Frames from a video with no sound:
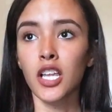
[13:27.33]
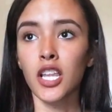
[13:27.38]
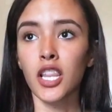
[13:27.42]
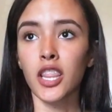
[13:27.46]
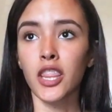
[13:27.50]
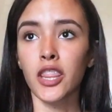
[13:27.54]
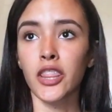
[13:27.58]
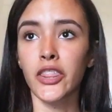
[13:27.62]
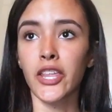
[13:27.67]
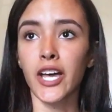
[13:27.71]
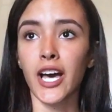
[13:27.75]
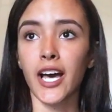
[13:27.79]

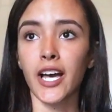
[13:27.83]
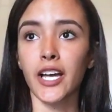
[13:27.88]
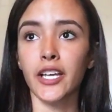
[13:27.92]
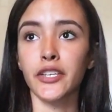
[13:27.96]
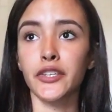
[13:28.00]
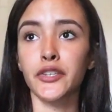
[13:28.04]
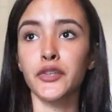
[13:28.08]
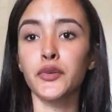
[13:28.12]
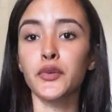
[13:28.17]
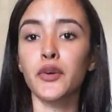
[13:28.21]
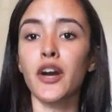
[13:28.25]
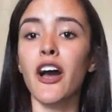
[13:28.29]

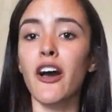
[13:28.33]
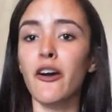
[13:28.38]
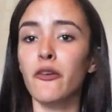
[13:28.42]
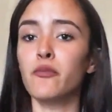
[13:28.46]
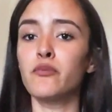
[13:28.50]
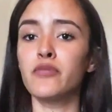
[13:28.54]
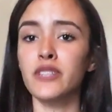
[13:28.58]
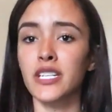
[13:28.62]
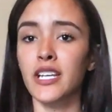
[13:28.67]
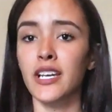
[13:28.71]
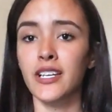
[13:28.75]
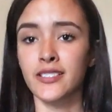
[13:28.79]
that you
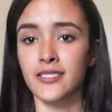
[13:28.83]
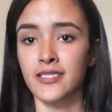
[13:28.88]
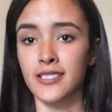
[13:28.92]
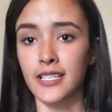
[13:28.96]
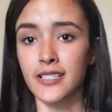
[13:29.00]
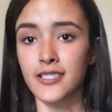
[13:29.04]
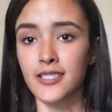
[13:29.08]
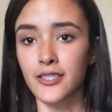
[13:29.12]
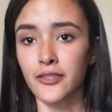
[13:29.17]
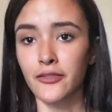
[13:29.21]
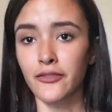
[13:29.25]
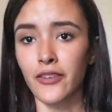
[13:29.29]
have been
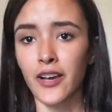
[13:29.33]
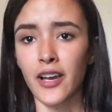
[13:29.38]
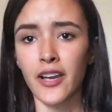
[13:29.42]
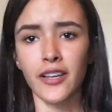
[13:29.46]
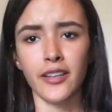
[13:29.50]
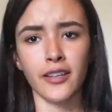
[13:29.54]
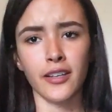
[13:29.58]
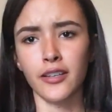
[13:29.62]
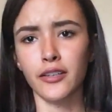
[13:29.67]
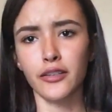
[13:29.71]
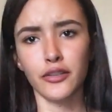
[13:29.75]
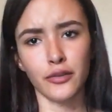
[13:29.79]

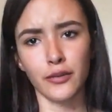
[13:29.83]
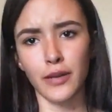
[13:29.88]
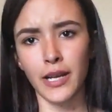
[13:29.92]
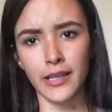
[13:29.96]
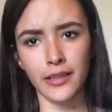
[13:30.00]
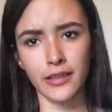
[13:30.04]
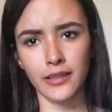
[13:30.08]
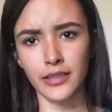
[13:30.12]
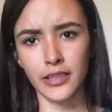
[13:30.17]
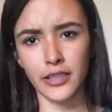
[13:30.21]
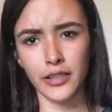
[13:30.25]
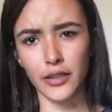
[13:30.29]
identifying
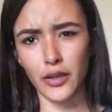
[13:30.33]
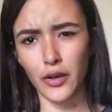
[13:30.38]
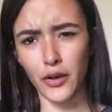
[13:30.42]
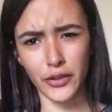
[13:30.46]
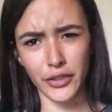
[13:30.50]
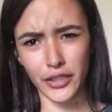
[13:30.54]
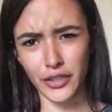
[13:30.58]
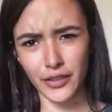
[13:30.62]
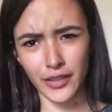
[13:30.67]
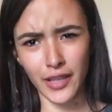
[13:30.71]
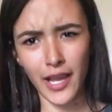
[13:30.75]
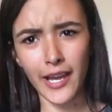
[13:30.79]
incorrectly all
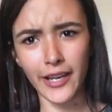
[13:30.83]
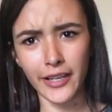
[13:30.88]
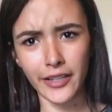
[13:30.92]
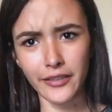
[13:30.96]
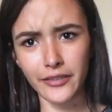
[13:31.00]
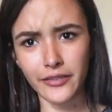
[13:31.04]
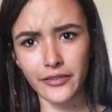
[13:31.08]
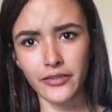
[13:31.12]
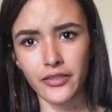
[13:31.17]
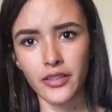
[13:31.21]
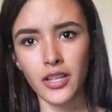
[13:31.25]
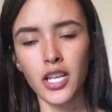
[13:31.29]
your
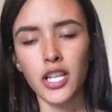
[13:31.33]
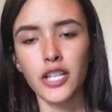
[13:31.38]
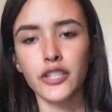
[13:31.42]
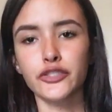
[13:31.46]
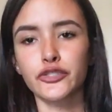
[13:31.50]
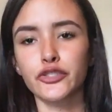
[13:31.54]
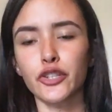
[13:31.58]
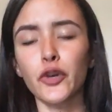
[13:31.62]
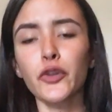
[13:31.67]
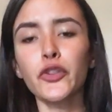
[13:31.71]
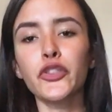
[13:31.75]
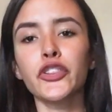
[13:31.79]
life.
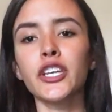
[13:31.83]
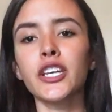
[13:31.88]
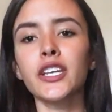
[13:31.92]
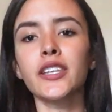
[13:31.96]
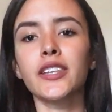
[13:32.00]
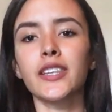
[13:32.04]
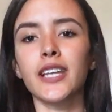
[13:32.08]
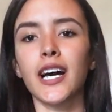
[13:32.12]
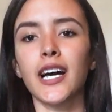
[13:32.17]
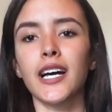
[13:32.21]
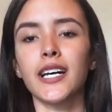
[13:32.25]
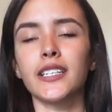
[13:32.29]
Don't
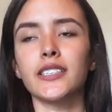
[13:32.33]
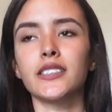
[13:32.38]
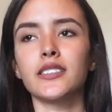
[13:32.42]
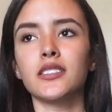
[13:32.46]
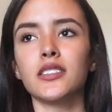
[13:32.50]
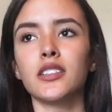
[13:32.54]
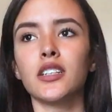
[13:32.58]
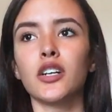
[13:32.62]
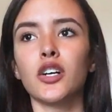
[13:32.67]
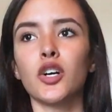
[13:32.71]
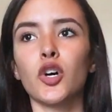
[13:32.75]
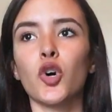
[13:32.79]
think that
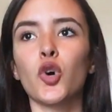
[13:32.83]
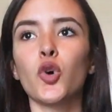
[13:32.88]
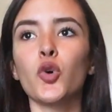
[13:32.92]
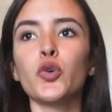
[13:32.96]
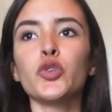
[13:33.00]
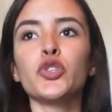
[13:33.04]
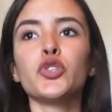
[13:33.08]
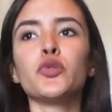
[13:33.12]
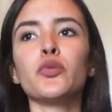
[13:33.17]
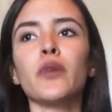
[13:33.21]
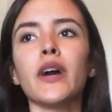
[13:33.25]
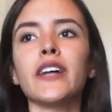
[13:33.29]

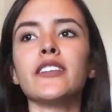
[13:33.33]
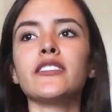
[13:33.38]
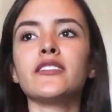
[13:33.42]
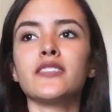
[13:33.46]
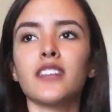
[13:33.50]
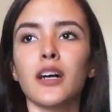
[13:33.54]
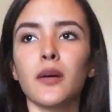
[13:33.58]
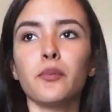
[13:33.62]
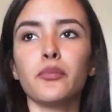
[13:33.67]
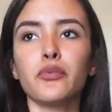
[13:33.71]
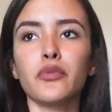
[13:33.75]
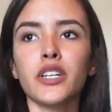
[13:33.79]
who you
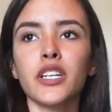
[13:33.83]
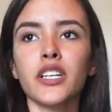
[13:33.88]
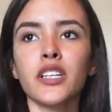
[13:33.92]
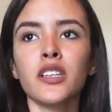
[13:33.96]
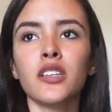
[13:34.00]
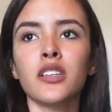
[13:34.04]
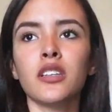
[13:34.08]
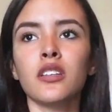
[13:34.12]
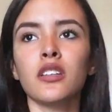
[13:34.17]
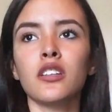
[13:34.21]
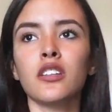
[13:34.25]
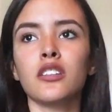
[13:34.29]
end up
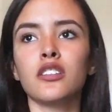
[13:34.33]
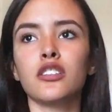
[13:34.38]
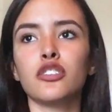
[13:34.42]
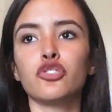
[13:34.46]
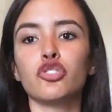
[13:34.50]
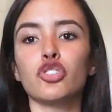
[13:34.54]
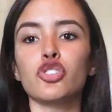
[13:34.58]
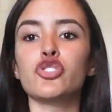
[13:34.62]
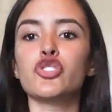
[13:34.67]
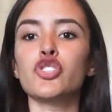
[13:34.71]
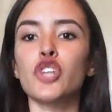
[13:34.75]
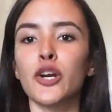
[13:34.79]
with
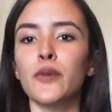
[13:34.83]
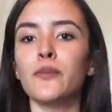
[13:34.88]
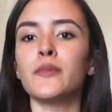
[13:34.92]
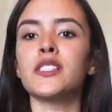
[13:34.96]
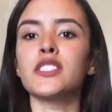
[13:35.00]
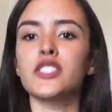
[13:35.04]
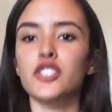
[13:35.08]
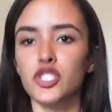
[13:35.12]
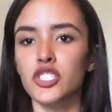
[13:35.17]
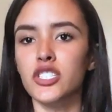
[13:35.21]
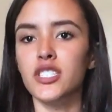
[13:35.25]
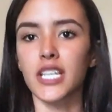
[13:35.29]

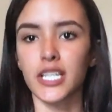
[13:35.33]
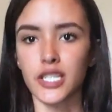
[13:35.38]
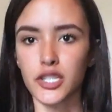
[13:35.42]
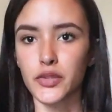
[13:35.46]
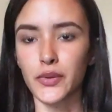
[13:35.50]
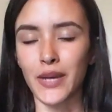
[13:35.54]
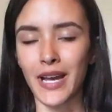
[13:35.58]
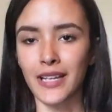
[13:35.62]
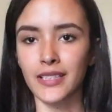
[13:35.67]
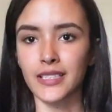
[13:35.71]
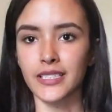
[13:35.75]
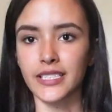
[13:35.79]
determines your
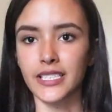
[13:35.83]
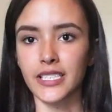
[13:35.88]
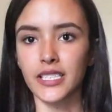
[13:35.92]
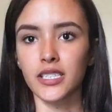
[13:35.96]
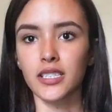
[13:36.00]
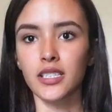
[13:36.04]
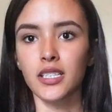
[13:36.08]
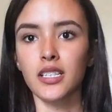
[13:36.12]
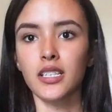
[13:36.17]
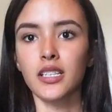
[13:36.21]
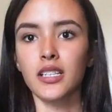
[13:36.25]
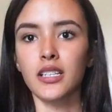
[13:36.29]

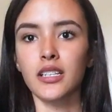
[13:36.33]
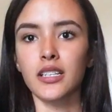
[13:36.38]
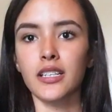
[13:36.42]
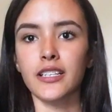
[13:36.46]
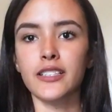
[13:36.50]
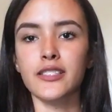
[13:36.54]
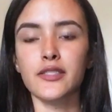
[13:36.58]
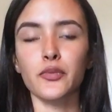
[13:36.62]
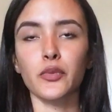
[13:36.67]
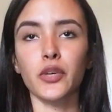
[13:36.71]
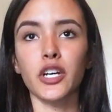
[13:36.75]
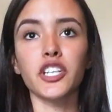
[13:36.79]
sexuality.
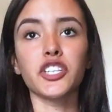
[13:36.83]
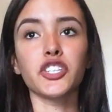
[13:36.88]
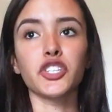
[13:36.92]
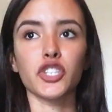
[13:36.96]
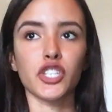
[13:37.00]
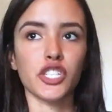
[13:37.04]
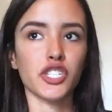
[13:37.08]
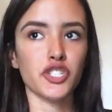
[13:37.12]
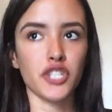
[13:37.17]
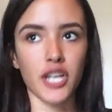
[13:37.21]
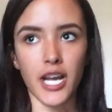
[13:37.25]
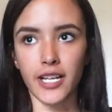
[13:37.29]
It's what
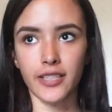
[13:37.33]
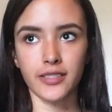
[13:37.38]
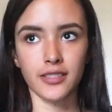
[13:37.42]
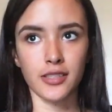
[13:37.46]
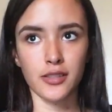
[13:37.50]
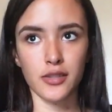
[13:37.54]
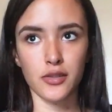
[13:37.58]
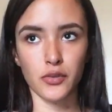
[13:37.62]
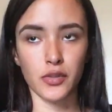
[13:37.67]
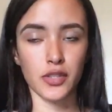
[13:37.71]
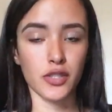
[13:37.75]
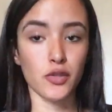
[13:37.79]
you're
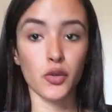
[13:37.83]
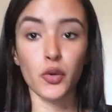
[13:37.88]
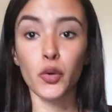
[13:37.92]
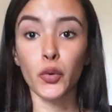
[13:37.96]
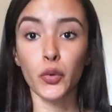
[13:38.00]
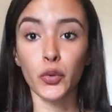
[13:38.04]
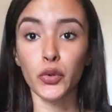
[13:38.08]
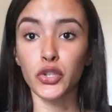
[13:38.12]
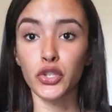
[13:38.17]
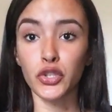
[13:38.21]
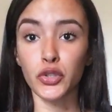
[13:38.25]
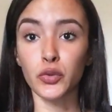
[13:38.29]
attracted to. It's
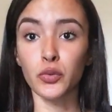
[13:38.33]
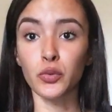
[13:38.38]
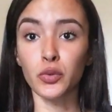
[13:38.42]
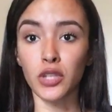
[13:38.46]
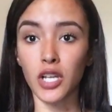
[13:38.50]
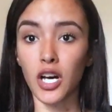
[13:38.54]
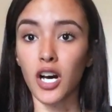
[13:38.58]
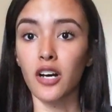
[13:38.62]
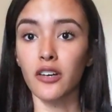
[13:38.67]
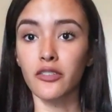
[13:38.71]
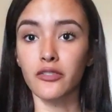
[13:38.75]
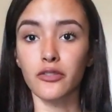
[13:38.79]
who you
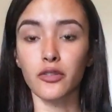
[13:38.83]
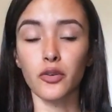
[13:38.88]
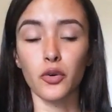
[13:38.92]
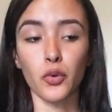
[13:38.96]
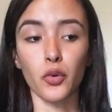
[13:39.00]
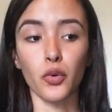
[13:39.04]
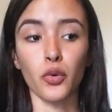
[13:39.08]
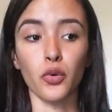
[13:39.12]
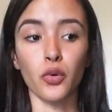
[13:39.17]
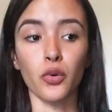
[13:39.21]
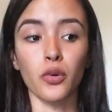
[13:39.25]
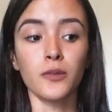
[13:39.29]
love,
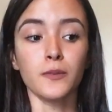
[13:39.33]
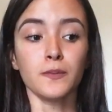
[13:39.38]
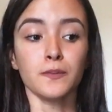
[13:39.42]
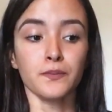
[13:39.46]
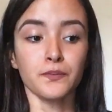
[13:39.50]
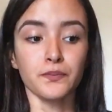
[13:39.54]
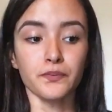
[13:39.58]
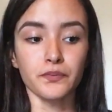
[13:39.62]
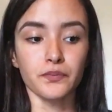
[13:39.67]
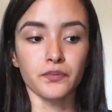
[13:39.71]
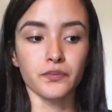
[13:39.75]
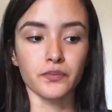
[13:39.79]

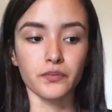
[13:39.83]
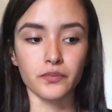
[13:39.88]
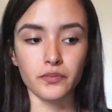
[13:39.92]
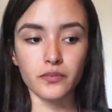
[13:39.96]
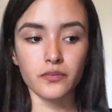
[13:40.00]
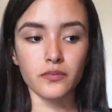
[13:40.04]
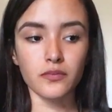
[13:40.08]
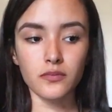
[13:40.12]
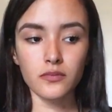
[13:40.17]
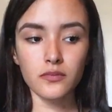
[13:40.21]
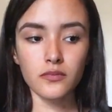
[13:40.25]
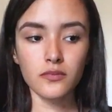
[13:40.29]

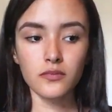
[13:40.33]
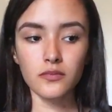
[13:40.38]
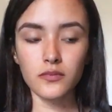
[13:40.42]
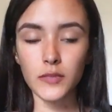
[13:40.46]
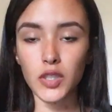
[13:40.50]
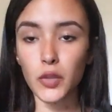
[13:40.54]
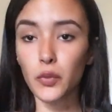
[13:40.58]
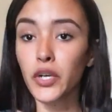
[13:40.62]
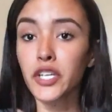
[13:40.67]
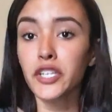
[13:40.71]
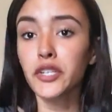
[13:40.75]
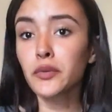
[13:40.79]

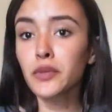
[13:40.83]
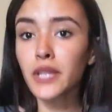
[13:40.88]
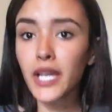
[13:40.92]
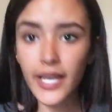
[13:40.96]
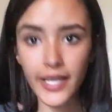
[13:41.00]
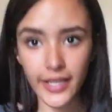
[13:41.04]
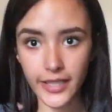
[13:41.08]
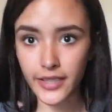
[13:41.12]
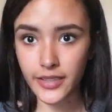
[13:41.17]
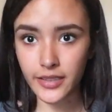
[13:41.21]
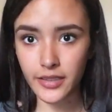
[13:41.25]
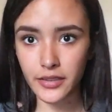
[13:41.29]
what you
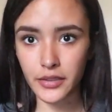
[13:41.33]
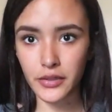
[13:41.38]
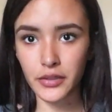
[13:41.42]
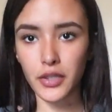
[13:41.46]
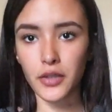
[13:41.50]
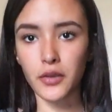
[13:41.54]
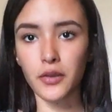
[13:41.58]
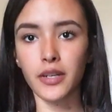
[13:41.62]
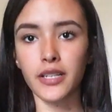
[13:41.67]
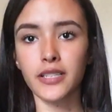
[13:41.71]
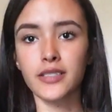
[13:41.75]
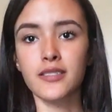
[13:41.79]
like.
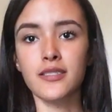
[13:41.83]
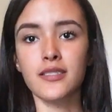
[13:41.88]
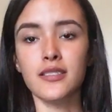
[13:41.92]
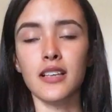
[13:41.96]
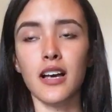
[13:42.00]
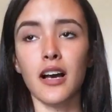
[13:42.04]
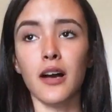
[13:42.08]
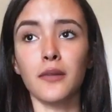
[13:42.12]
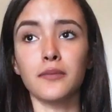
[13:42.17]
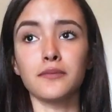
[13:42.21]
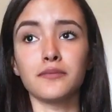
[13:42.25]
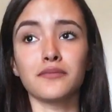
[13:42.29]
It's
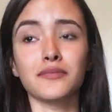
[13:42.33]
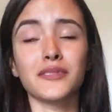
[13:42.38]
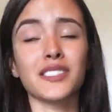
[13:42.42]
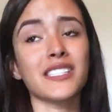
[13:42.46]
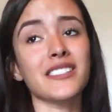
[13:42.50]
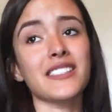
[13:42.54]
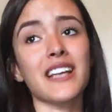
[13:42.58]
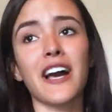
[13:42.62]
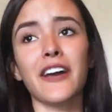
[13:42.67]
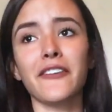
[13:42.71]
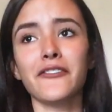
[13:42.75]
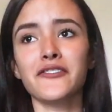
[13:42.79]

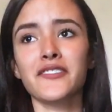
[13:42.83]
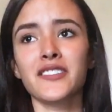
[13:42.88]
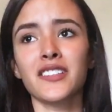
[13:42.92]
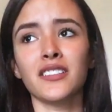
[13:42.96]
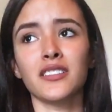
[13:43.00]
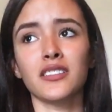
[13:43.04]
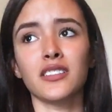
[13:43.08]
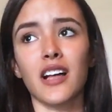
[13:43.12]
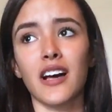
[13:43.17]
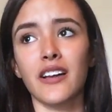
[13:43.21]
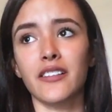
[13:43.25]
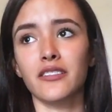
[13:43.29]
because I've
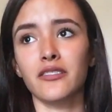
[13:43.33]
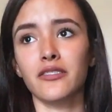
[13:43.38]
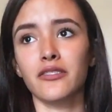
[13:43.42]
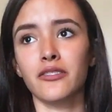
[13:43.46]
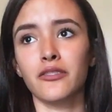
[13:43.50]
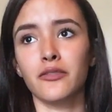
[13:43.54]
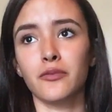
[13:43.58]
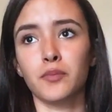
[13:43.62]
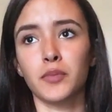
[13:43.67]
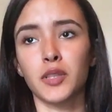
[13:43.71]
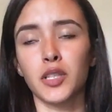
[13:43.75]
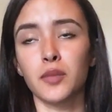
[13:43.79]
seen a lot
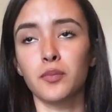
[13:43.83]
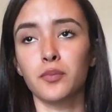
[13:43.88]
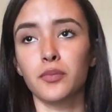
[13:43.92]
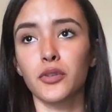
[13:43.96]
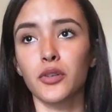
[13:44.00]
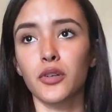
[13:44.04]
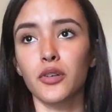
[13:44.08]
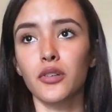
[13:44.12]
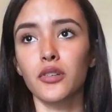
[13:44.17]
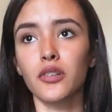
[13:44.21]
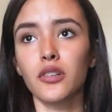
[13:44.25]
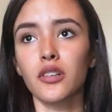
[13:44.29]
of
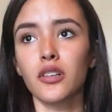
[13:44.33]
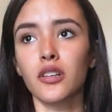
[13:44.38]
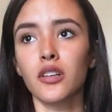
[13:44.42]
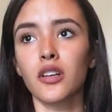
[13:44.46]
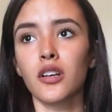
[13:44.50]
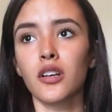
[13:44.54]
people